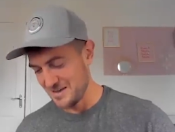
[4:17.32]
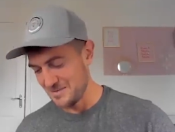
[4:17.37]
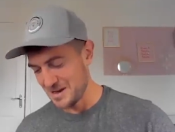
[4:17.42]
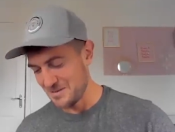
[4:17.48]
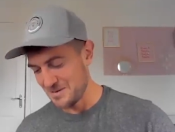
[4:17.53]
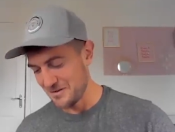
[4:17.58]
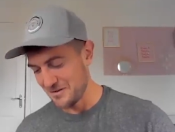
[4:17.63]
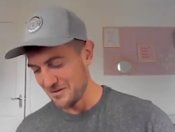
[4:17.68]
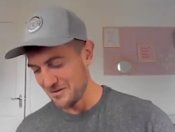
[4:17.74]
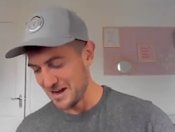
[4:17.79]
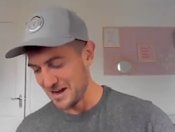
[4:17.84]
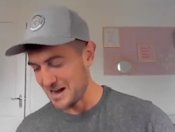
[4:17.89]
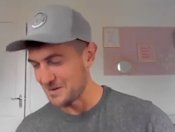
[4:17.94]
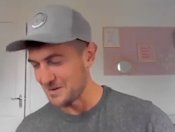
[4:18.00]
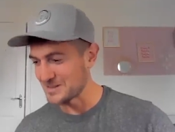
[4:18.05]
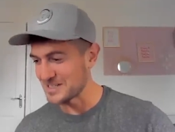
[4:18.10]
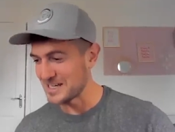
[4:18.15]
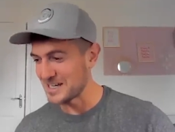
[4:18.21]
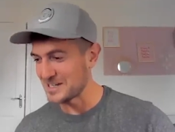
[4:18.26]
maybe
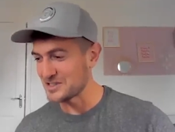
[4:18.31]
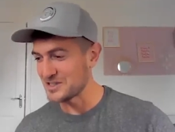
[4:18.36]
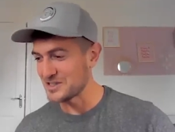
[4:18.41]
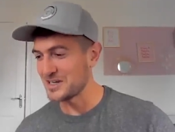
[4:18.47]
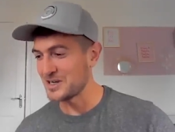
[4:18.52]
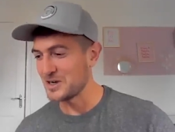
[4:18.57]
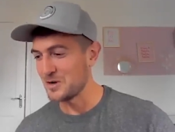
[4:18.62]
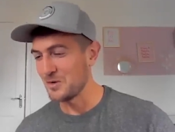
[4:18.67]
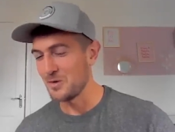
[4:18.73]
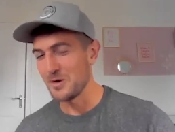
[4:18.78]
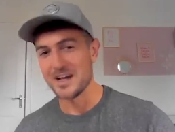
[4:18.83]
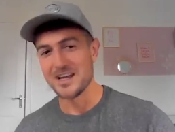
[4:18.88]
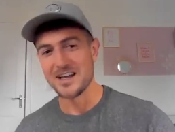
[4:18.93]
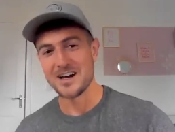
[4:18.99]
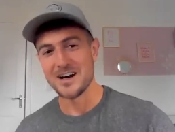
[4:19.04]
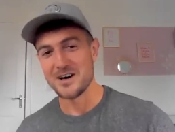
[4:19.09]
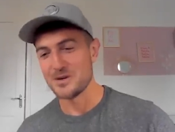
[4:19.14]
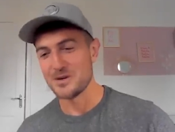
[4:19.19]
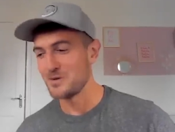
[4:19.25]
Flower is actually
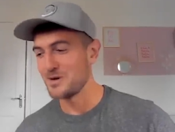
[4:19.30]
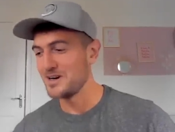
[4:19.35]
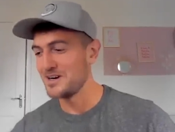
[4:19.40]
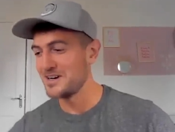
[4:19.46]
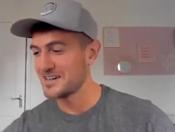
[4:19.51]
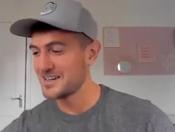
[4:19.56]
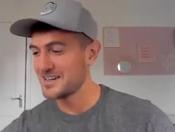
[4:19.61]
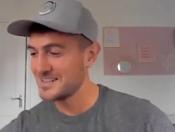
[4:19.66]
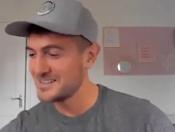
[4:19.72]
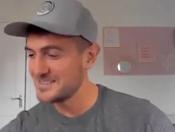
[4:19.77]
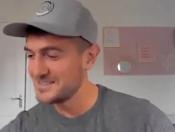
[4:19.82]
quite hard work.